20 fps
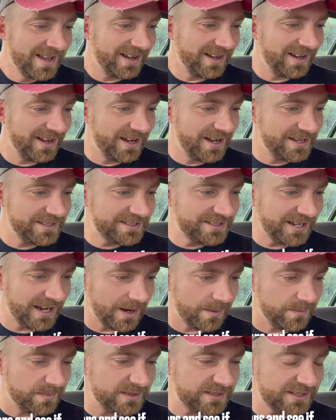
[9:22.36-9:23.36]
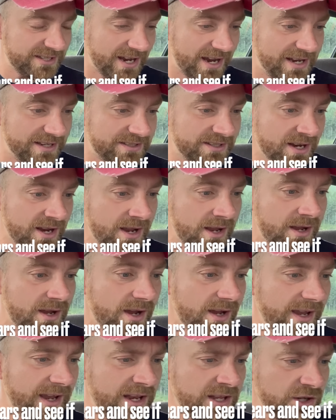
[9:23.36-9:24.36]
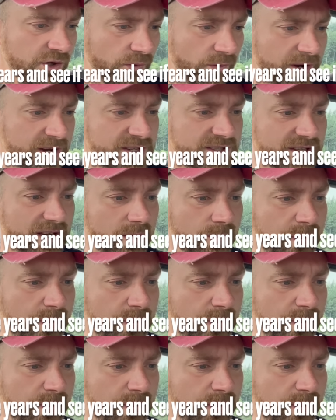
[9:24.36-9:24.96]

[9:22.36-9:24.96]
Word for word: uh, Tim says, increase in